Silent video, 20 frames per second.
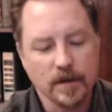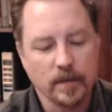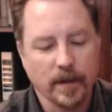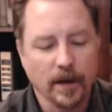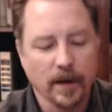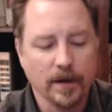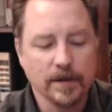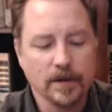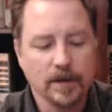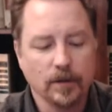but
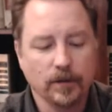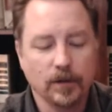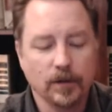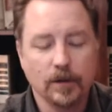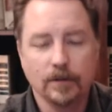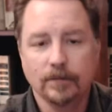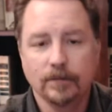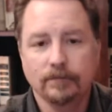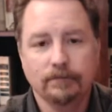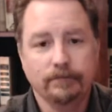also
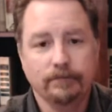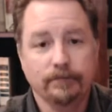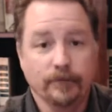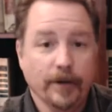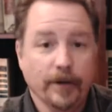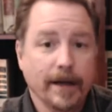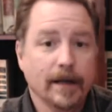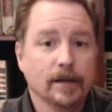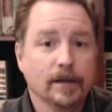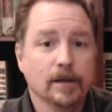to
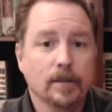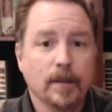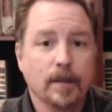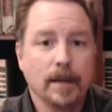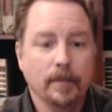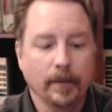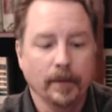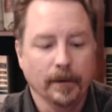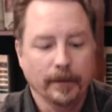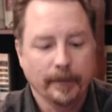regular
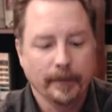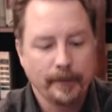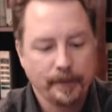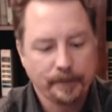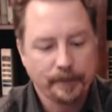people.